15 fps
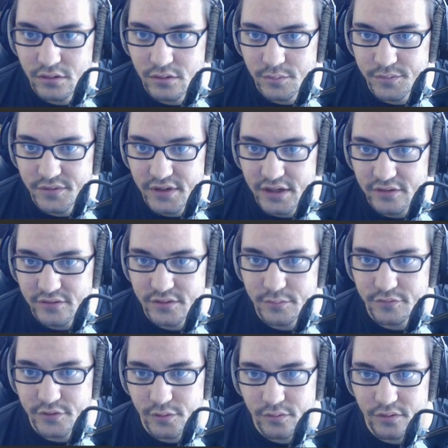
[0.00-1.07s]
Oops, I have some
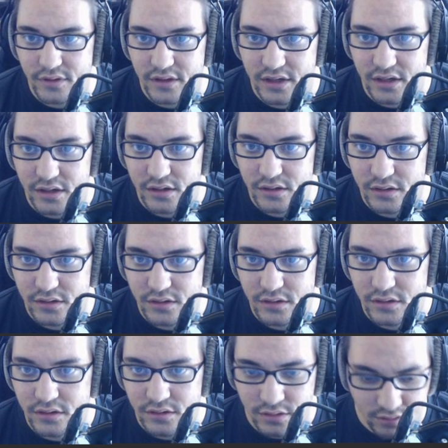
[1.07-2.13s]
float there.
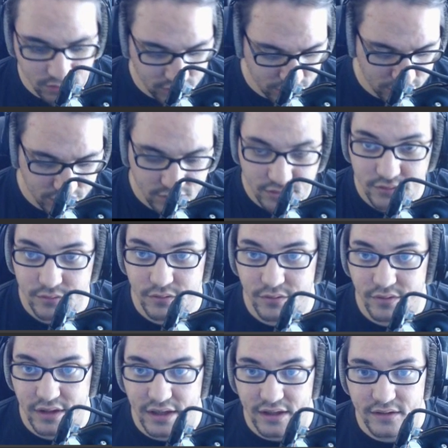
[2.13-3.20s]
I'll do
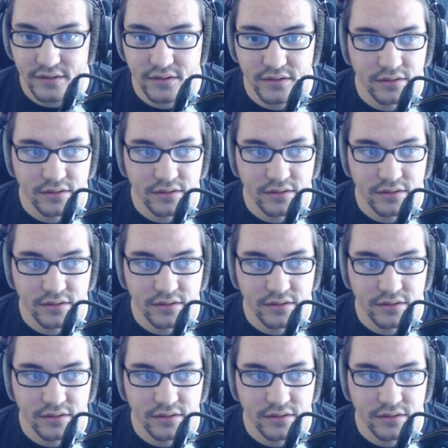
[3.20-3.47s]
that.